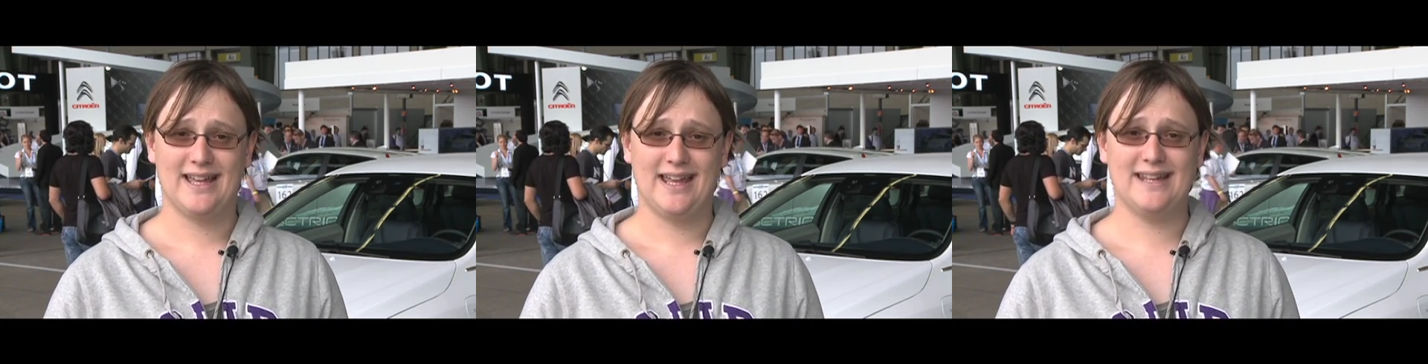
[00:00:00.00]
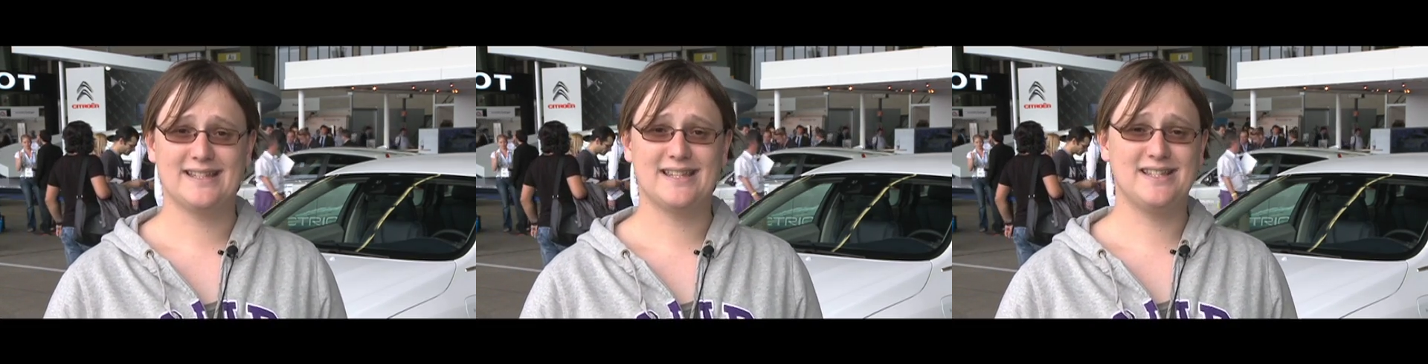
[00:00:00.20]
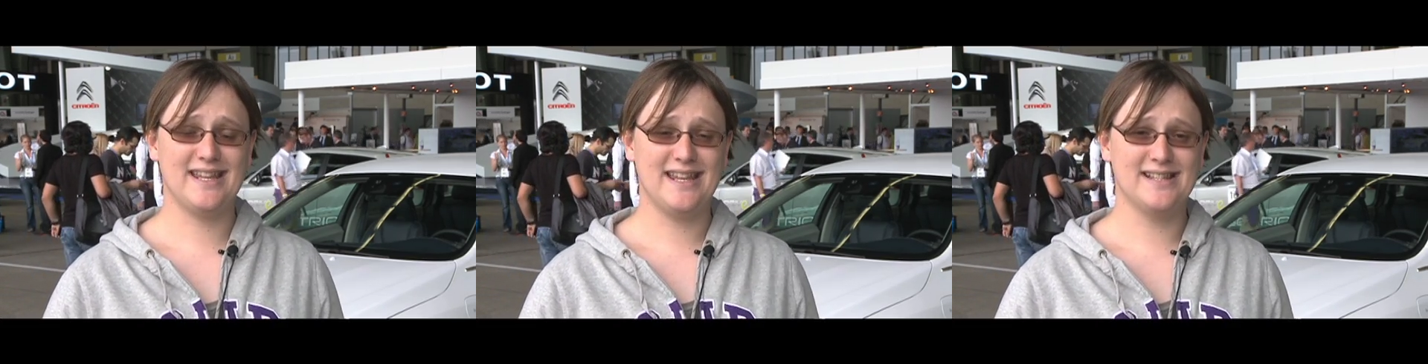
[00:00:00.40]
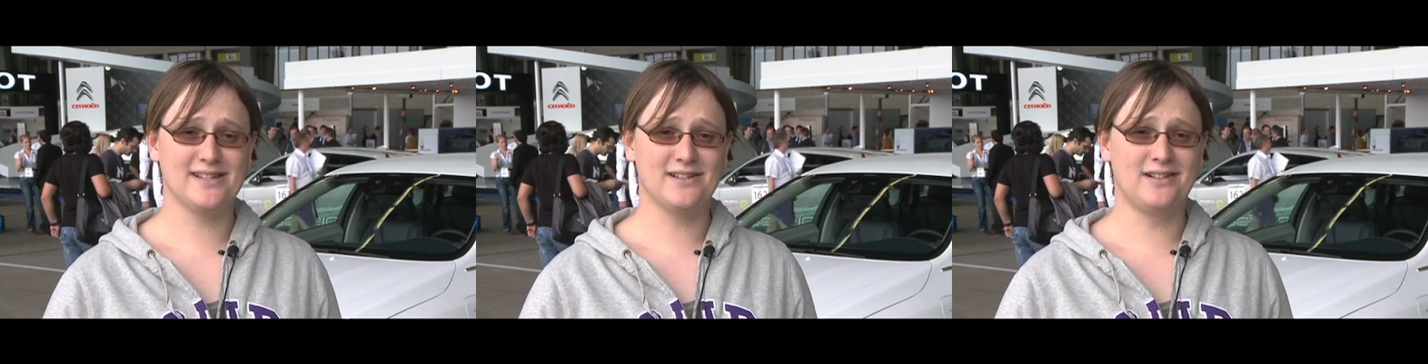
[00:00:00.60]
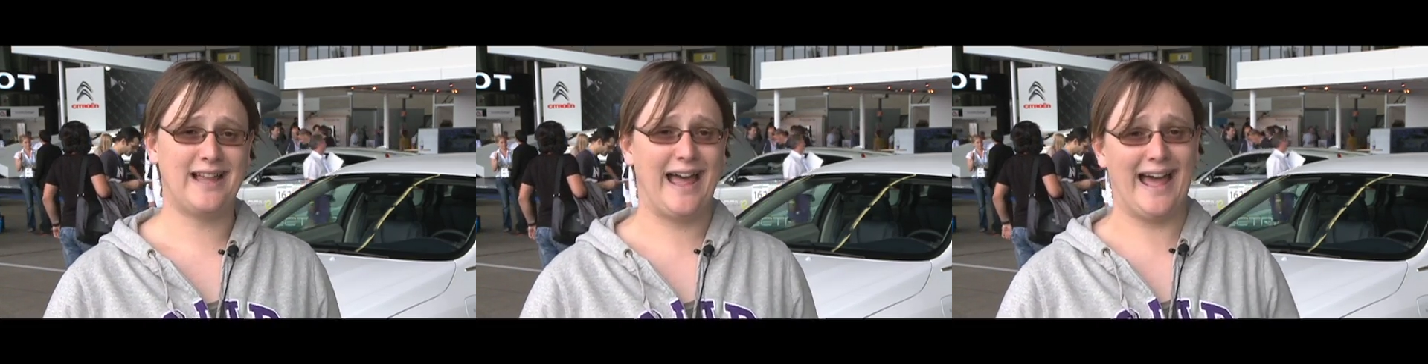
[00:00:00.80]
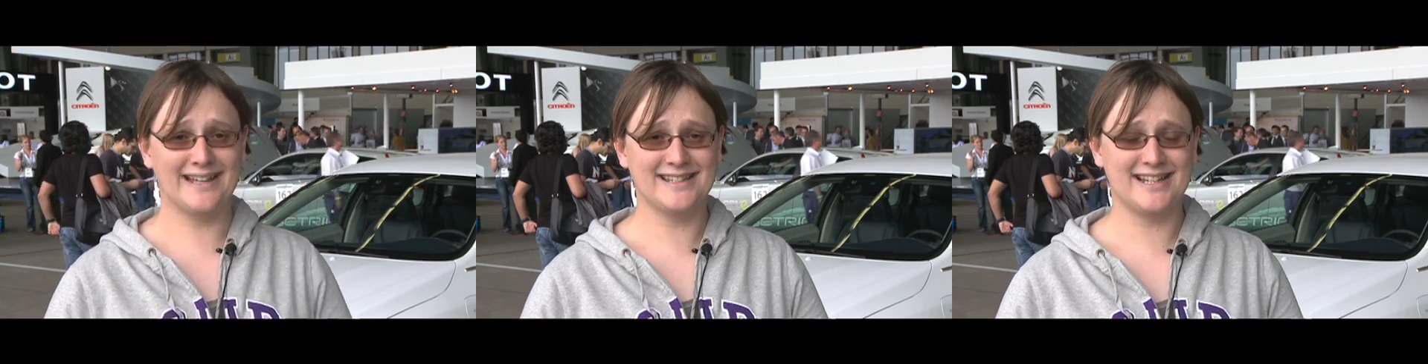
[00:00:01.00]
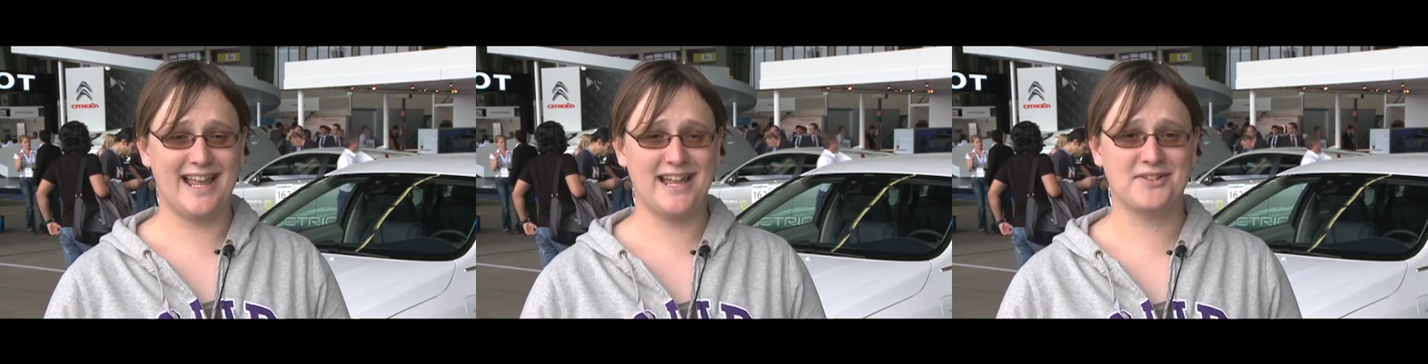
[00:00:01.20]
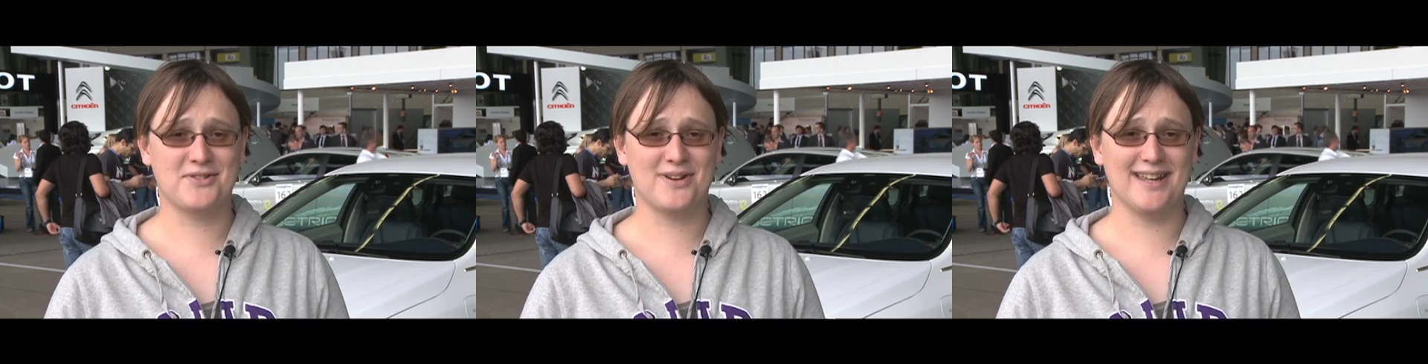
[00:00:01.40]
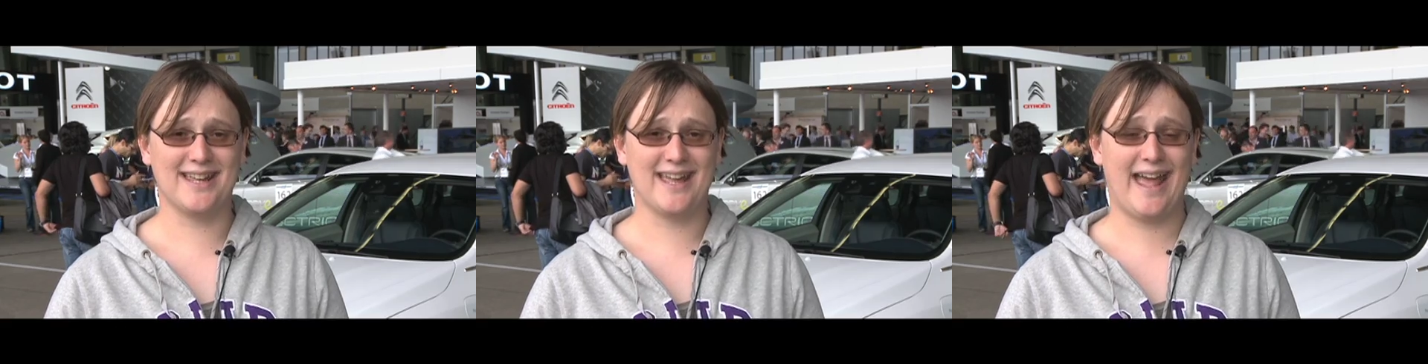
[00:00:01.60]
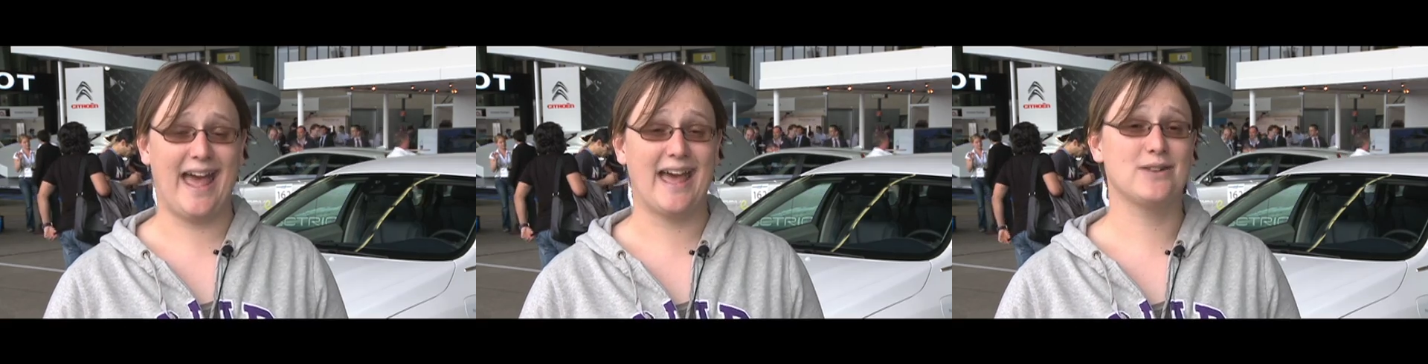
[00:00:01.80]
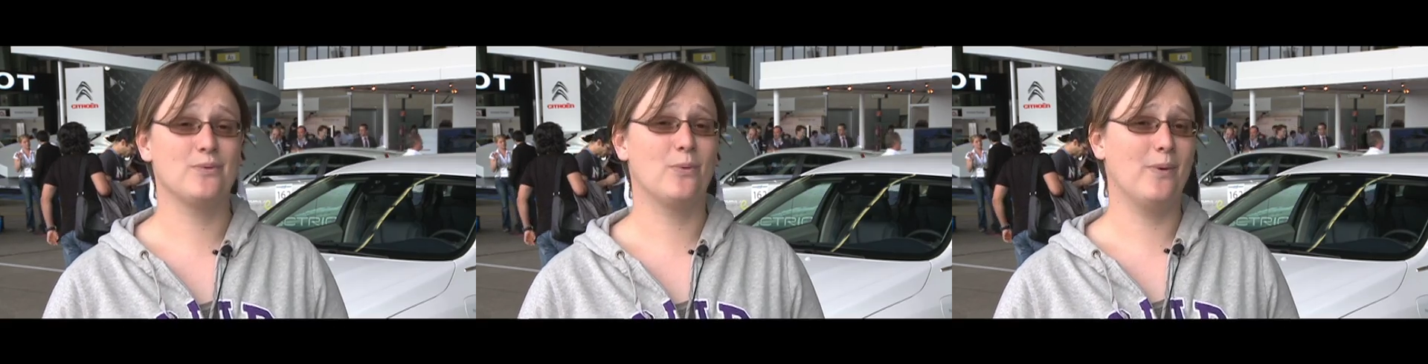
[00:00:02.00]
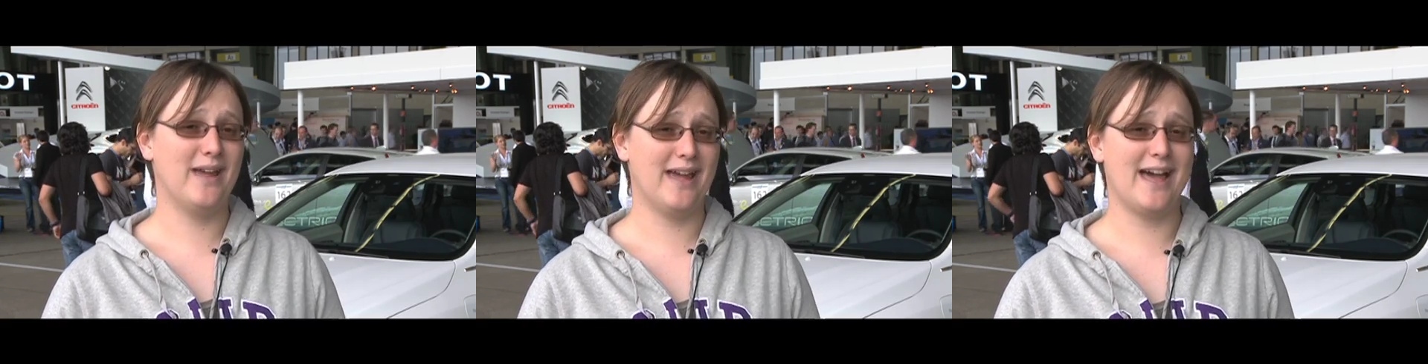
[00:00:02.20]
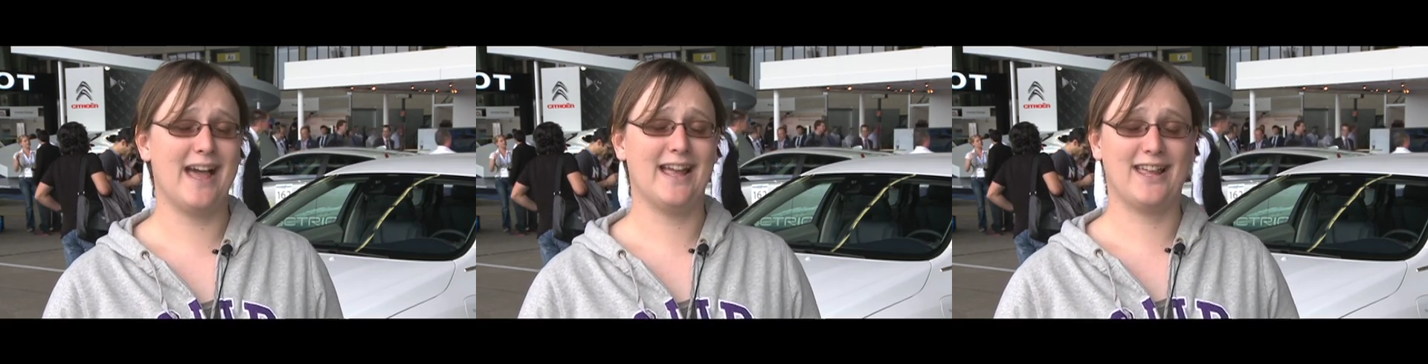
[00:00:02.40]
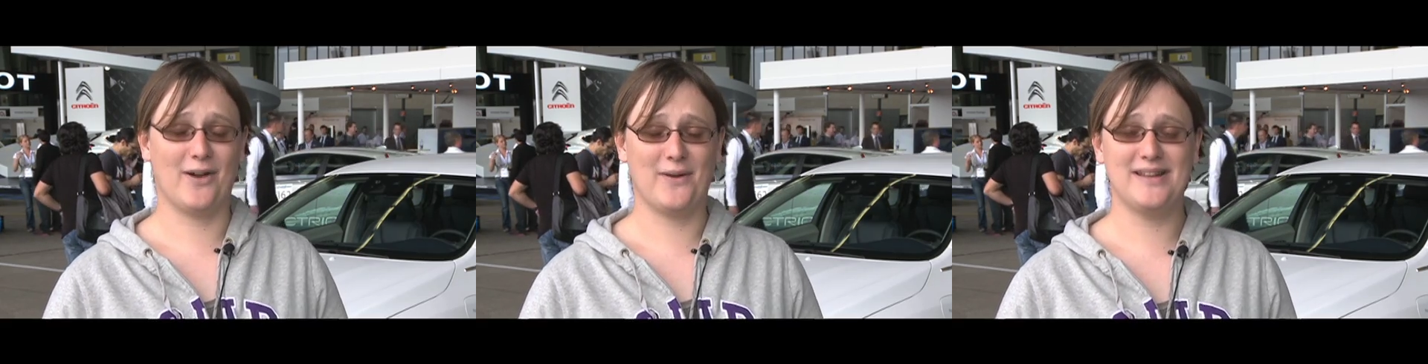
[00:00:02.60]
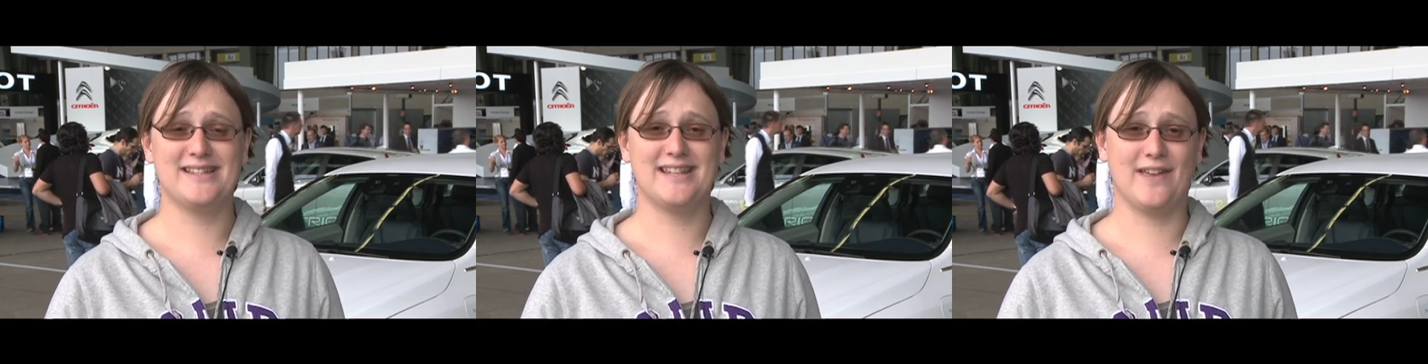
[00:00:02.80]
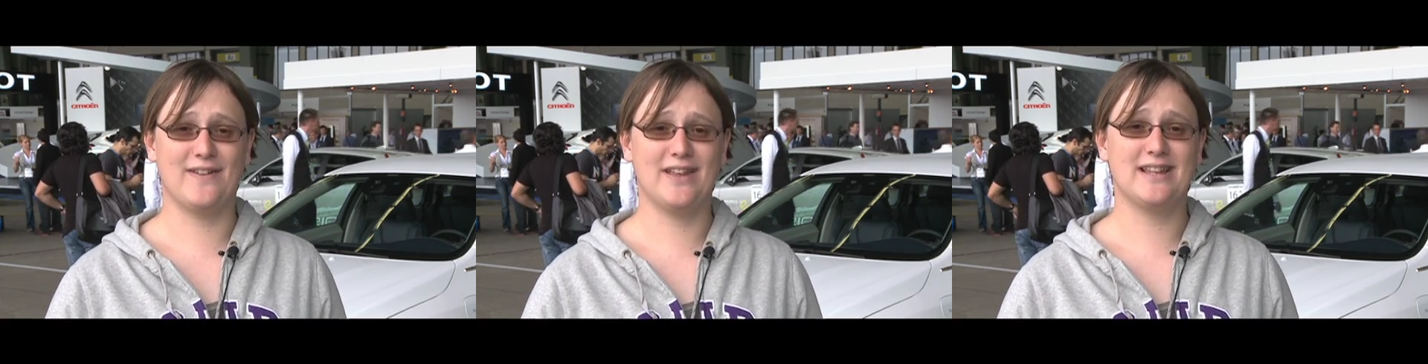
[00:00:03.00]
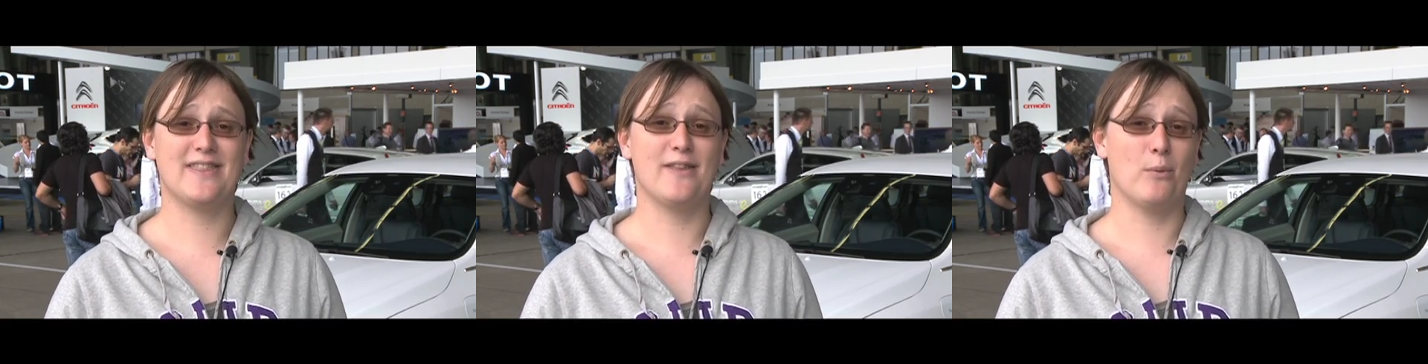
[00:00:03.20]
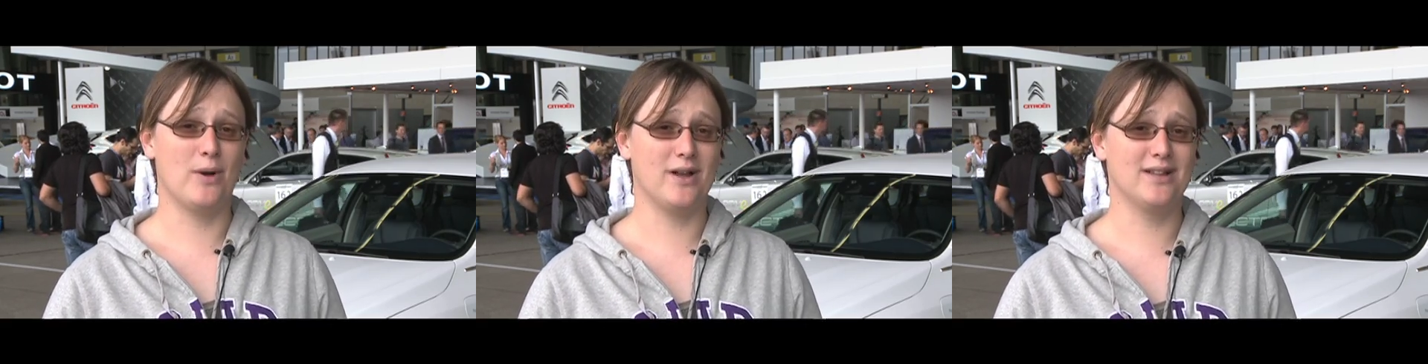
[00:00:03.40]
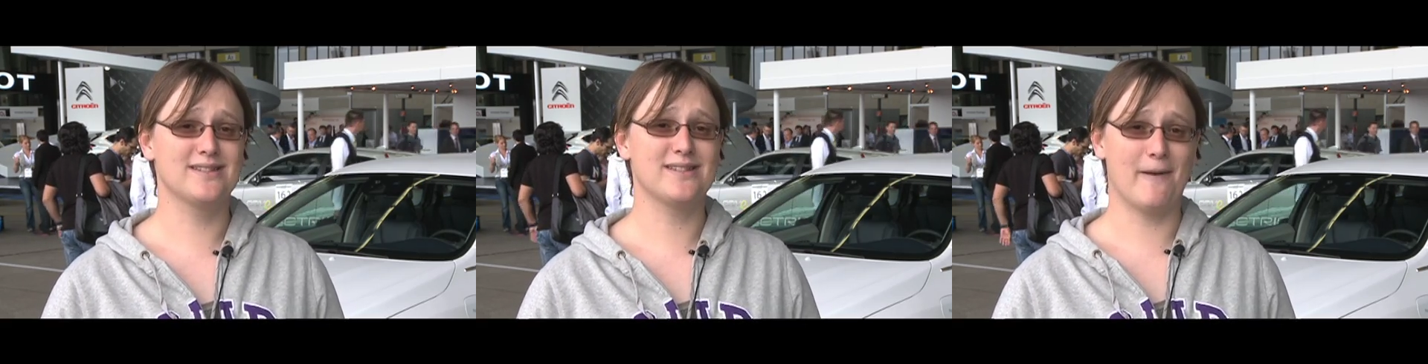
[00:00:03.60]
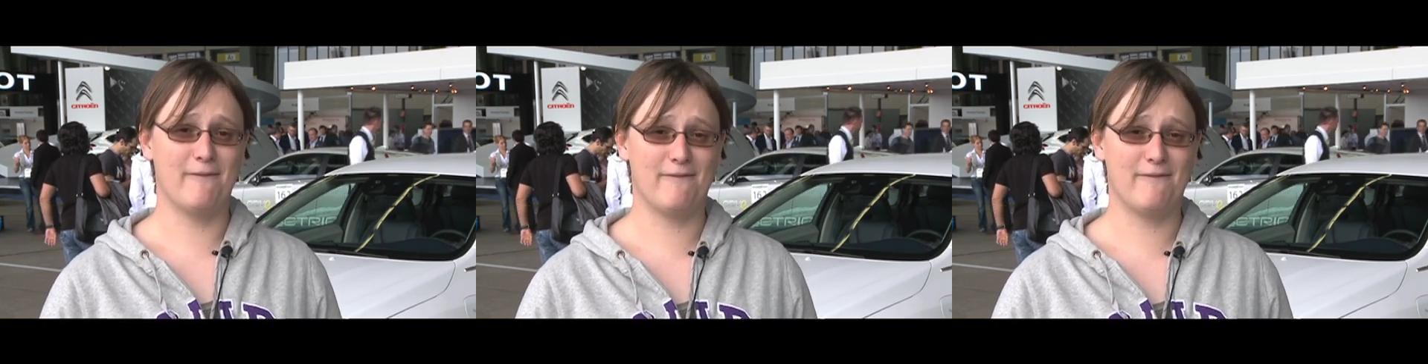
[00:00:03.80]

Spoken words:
It's diesel and electric, and we're going to give it the world's